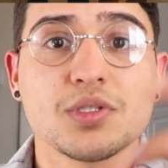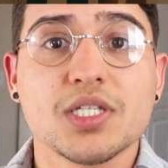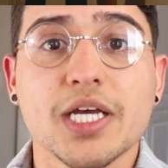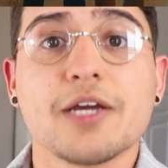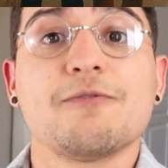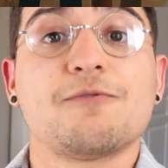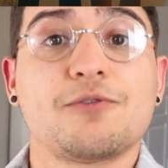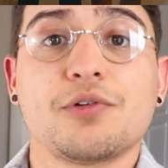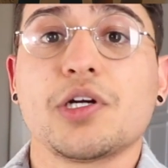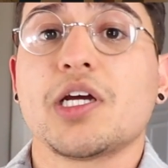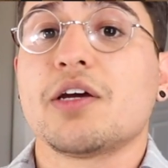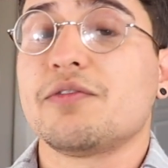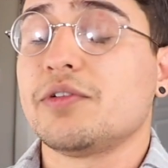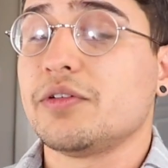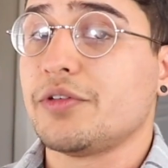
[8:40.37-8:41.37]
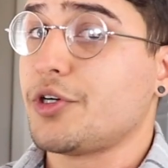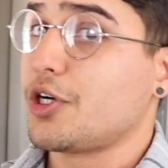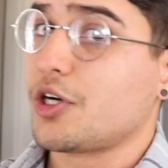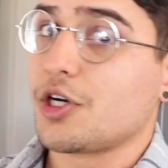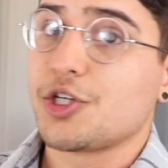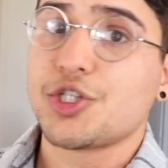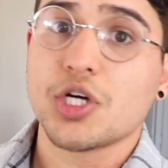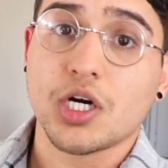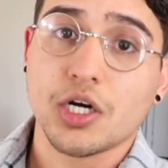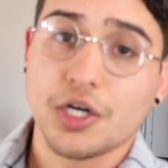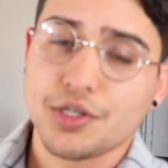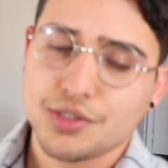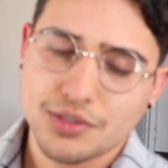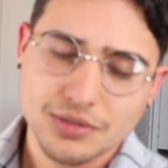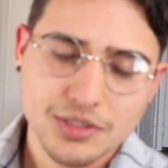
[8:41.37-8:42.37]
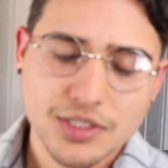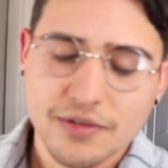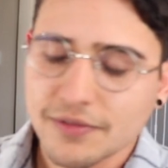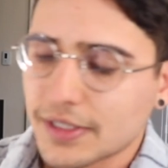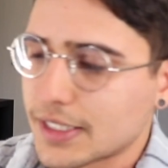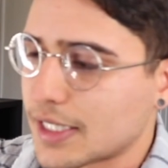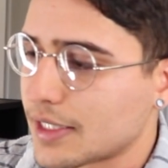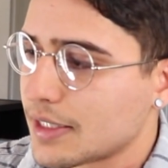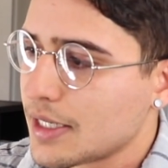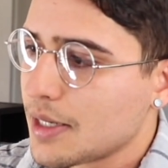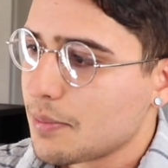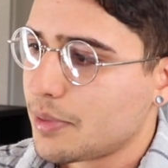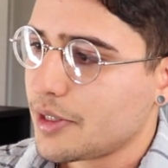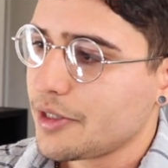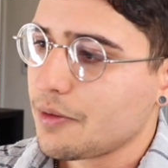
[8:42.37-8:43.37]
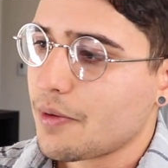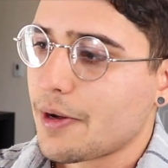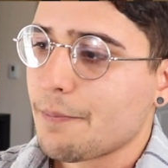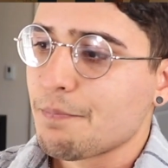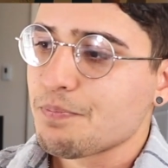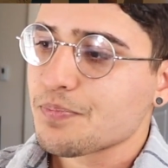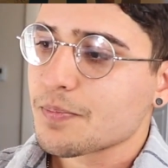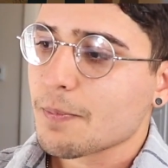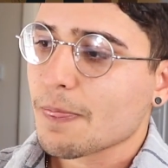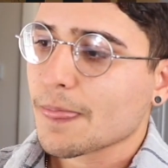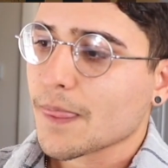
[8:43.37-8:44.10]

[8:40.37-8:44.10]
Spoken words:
Don't say free if you're going to charge and stuff like that. But anyway,